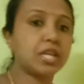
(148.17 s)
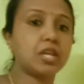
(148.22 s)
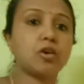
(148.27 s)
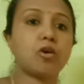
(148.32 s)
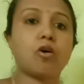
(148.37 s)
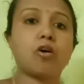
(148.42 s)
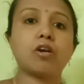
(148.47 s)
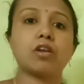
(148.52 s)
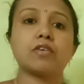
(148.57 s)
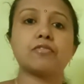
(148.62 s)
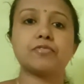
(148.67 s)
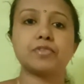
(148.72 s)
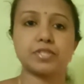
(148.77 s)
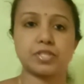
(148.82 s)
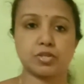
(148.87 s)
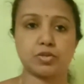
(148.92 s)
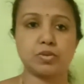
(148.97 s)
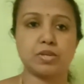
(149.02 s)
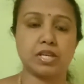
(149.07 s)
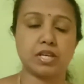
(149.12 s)
all of us
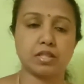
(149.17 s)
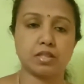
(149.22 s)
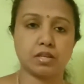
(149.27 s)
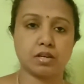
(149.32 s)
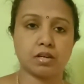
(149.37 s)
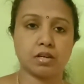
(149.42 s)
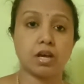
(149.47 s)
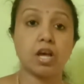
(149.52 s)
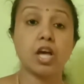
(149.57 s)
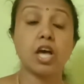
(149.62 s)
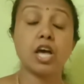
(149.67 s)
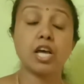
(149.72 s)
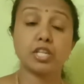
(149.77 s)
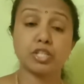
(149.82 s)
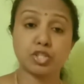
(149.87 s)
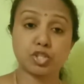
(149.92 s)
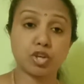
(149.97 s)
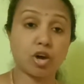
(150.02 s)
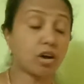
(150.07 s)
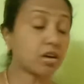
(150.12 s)
together,
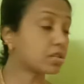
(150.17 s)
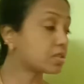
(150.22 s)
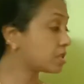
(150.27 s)
talks